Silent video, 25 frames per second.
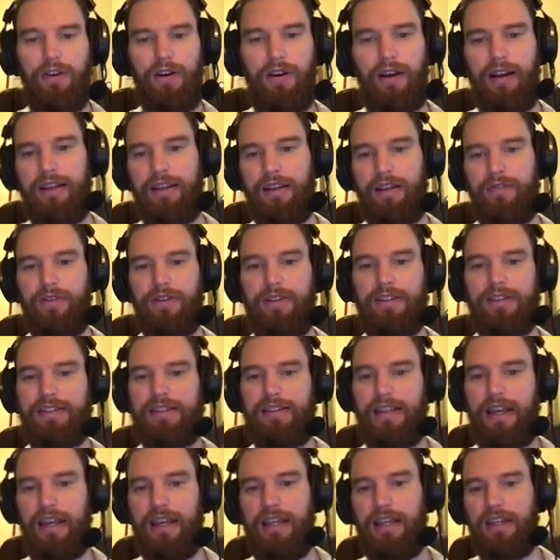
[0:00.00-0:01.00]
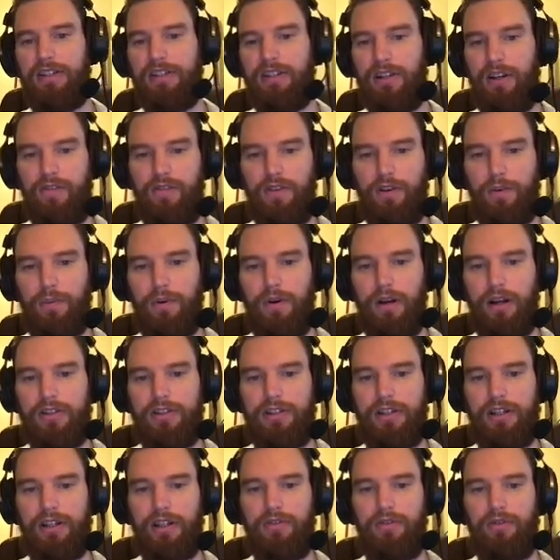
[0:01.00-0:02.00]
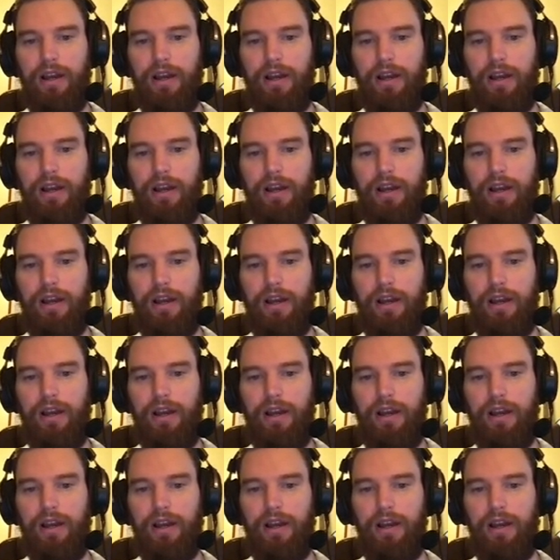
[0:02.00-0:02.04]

you're at a different stage of your project,